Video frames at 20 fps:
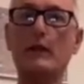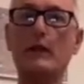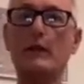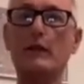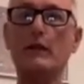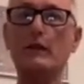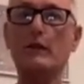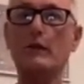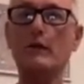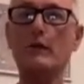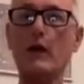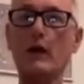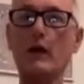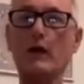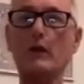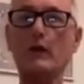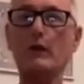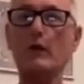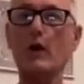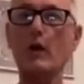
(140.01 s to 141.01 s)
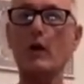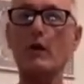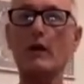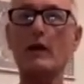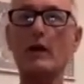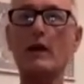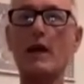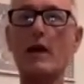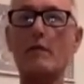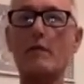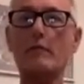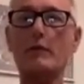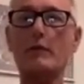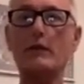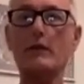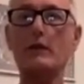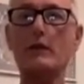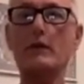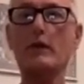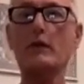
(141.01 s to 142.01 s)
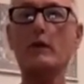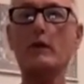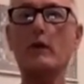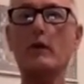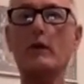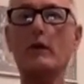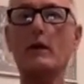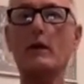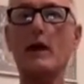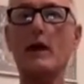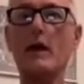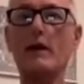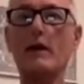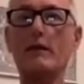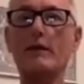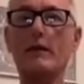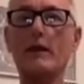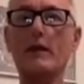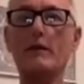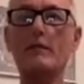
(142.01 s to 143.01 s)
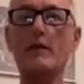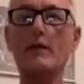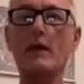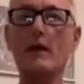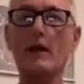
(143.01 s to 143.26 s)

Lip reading: into our glowing ember in the lower diaphragm